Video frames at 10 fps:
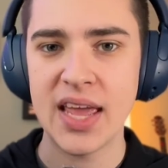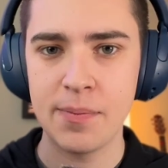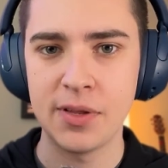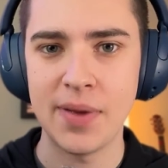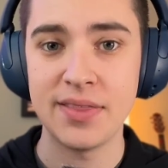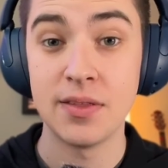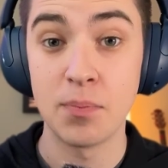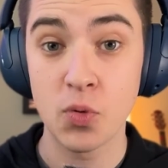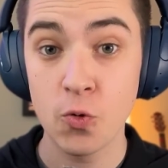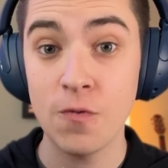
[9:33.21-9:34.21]
to implement
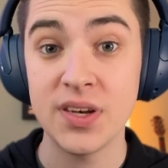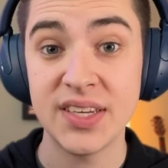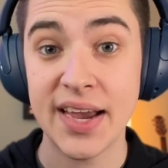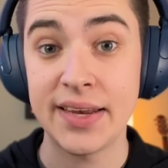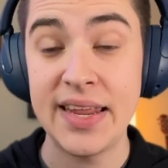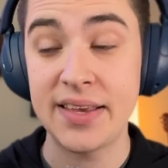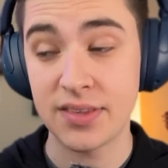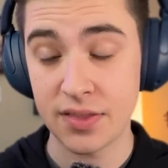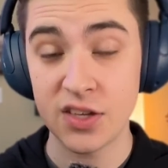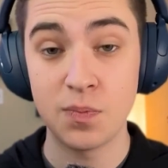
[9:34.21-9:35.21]
the proven
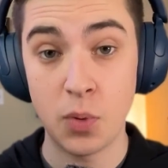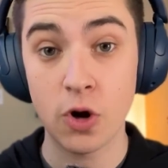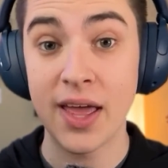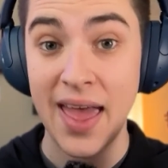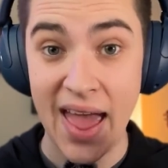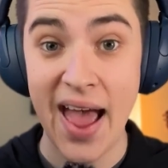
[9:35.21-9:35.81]
techniques that this book